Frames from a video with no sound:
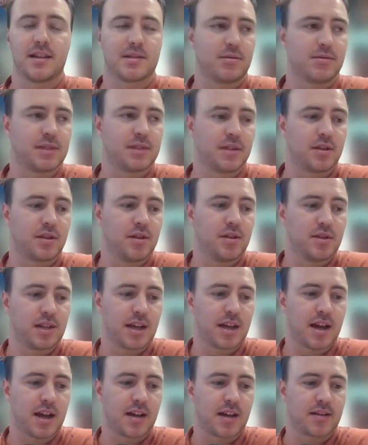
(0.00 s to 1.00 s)
There was a huge
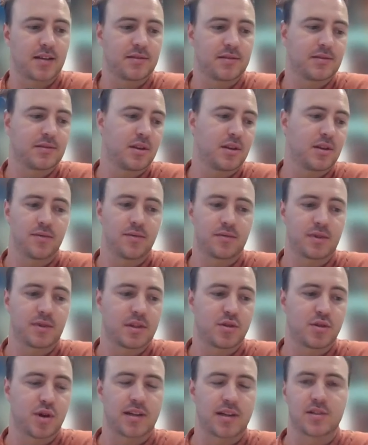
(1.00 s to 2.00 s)
uh, you know
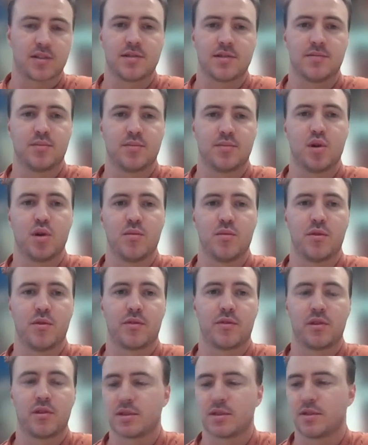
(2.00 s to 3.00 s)
construction boom
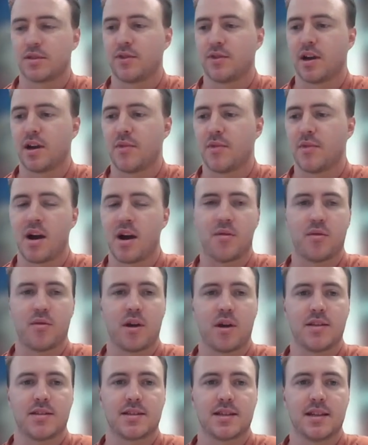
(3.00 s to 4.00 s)
of lots of um, high
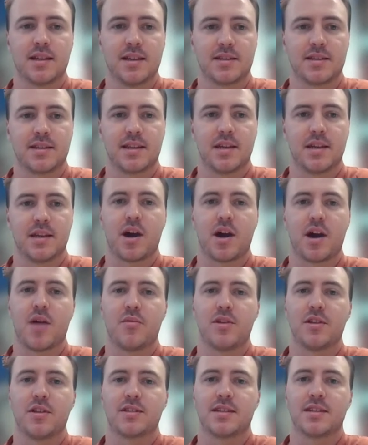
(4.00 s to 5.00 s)
rise inner city
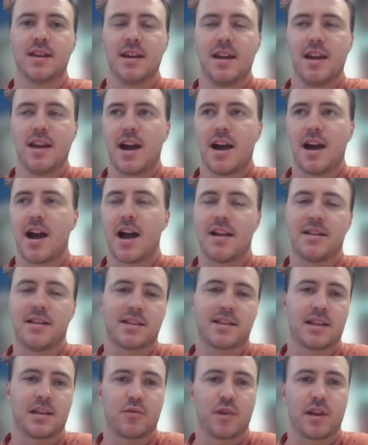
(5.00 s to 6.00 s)
apartments, uh, and
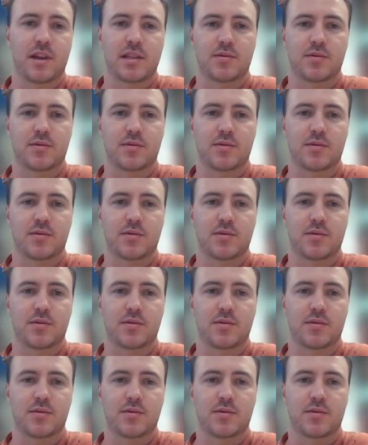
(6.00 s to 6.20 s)
suddenly right.